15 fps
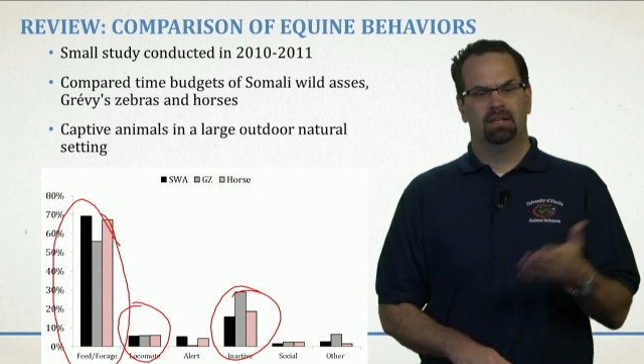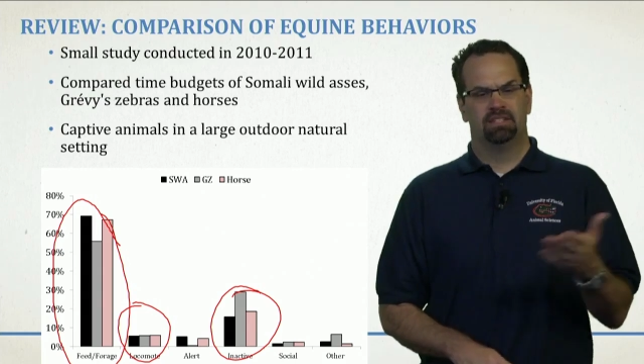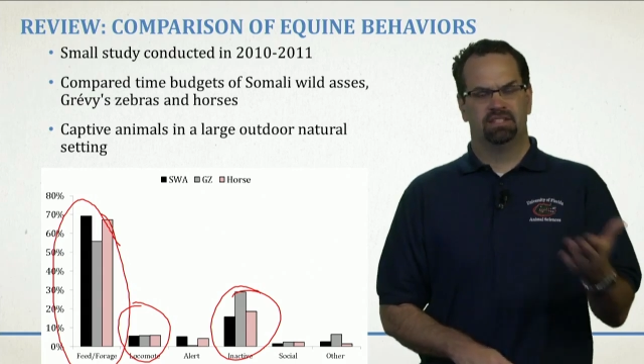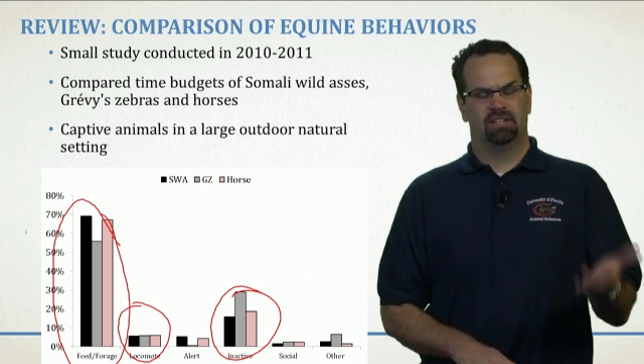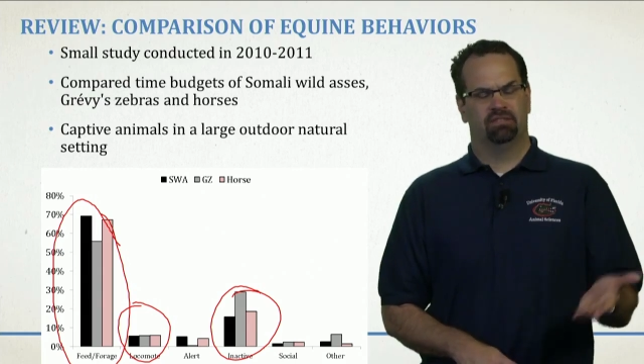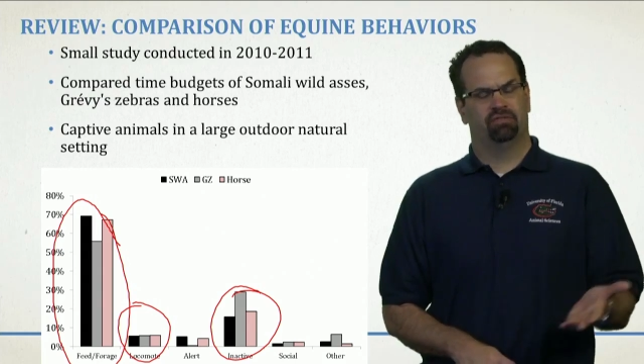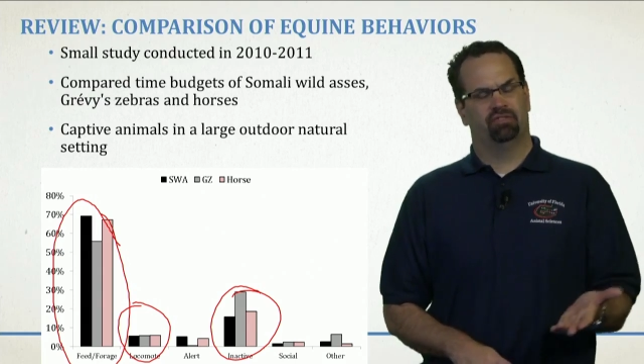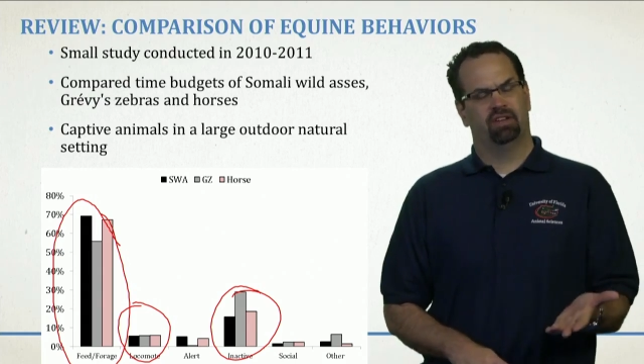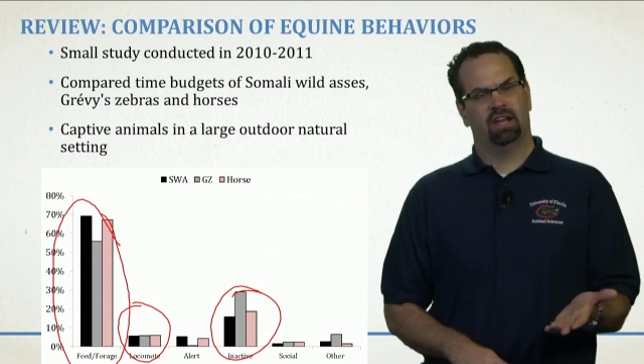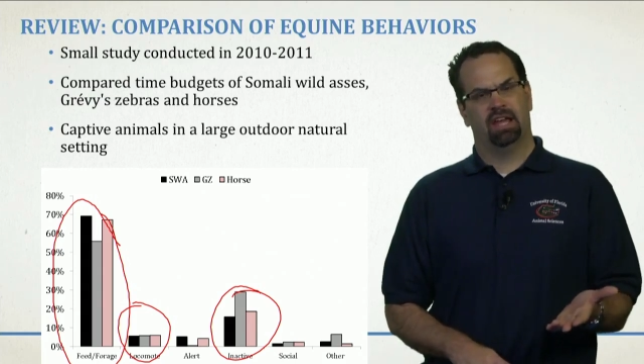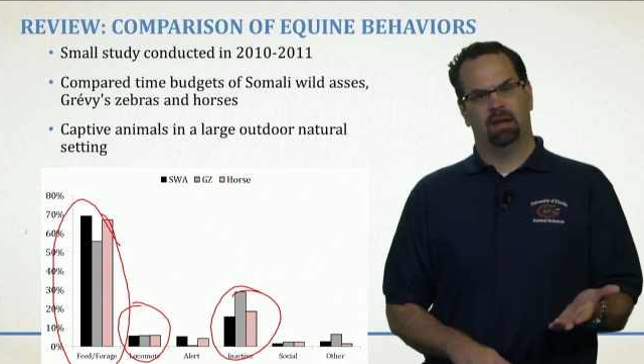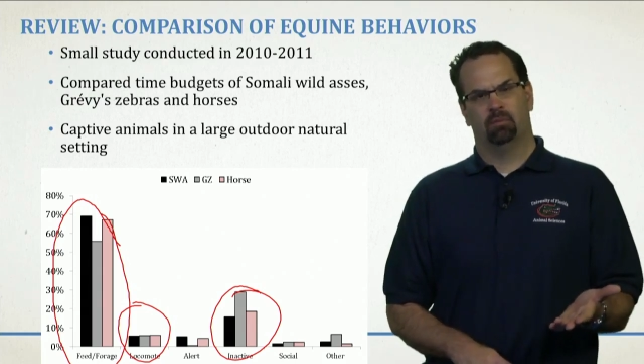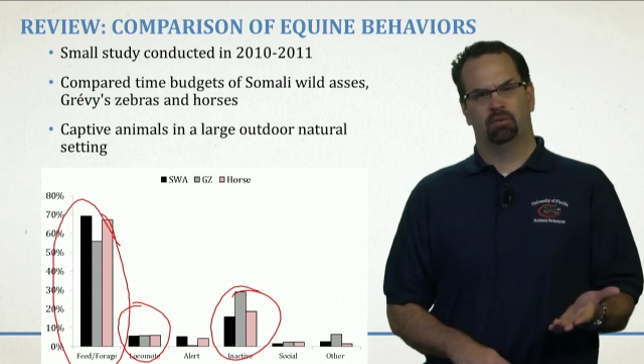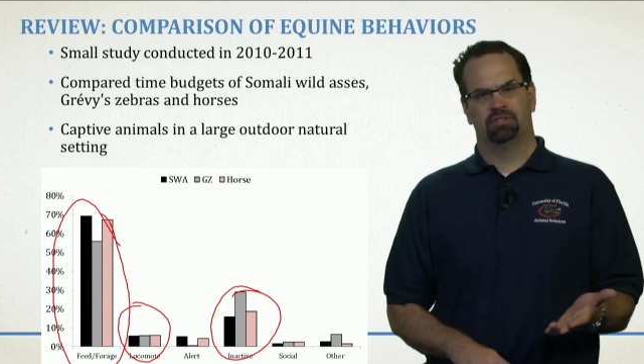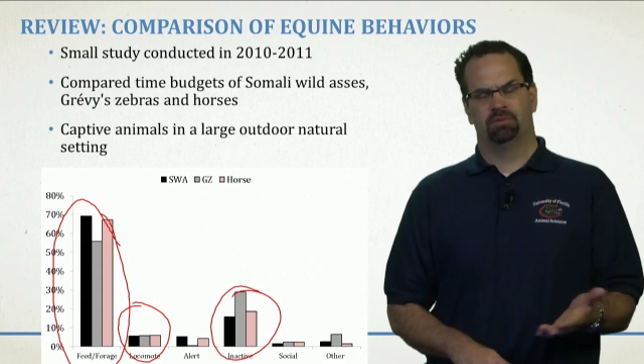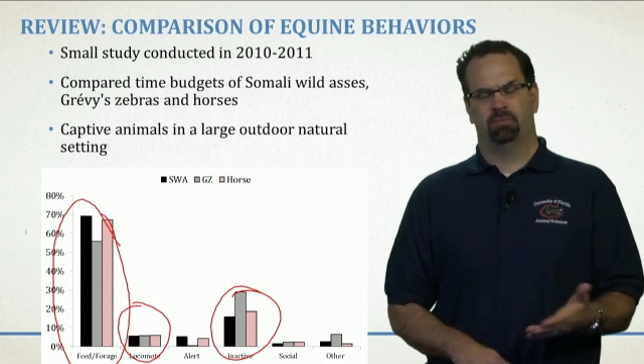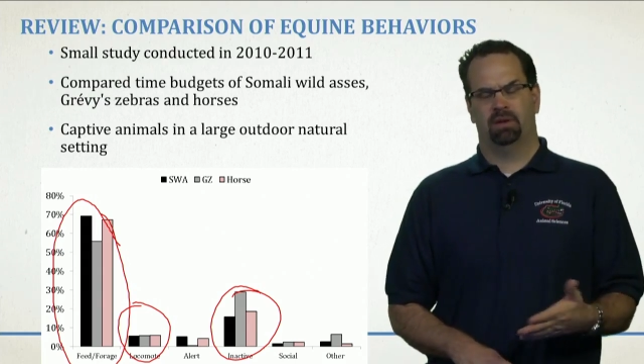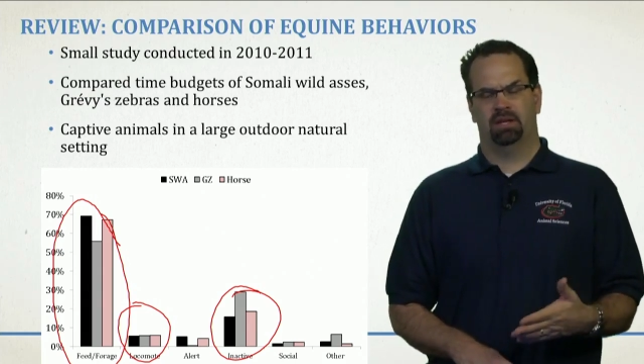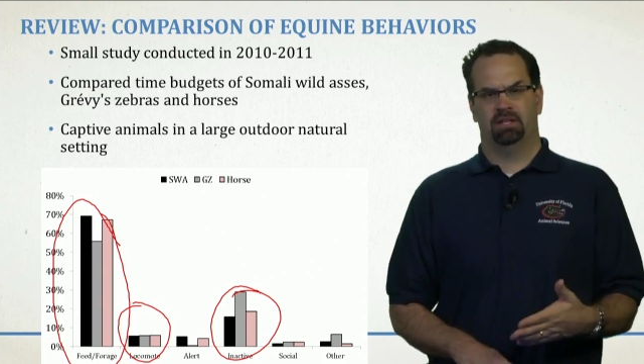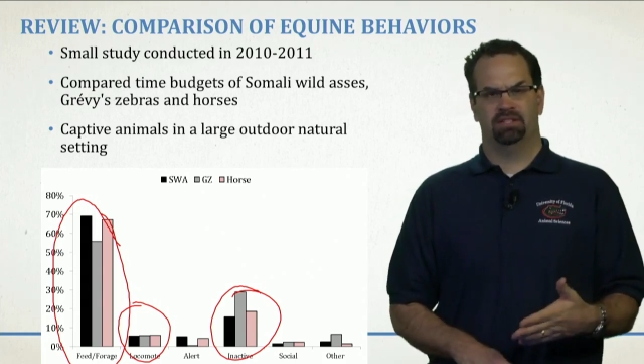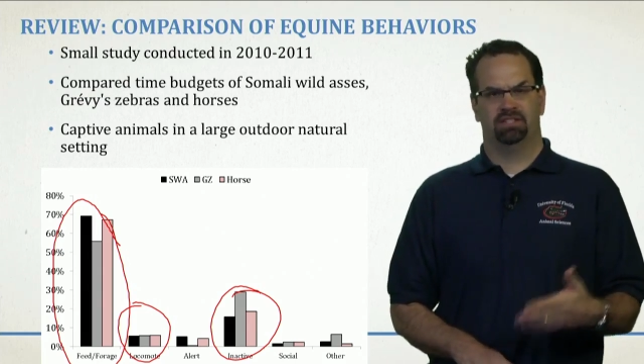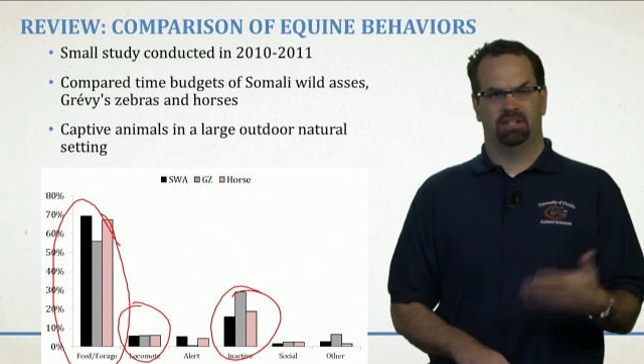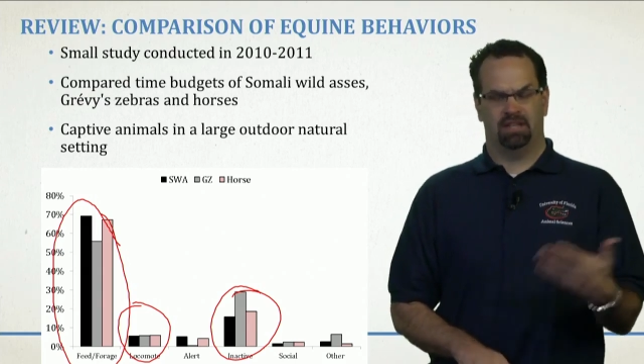is if an animal spends